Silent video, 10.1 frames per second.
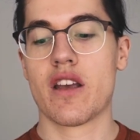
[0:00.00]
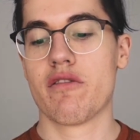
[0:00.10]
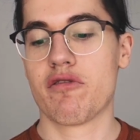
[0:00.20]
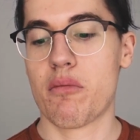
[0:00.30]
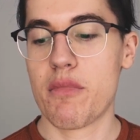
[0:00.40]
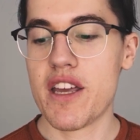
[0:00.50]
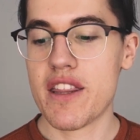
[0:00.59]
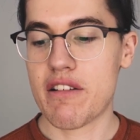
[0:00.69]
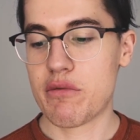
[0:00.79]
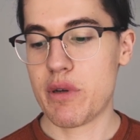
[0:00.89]
For me,
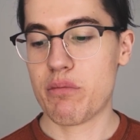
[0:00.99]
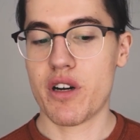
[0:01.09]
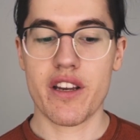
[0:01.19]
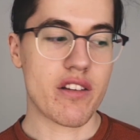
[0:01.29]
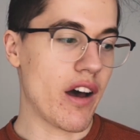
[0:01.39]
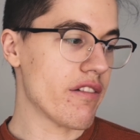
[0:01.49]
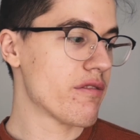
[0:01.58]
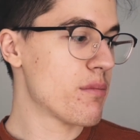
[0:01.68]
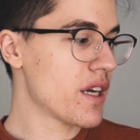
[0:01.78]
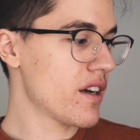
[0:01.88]
that would be pretty tough
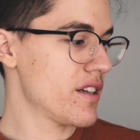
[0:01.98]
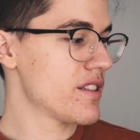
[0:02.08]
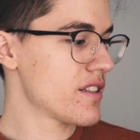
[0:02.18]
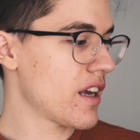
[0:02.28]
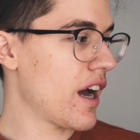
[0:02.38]
because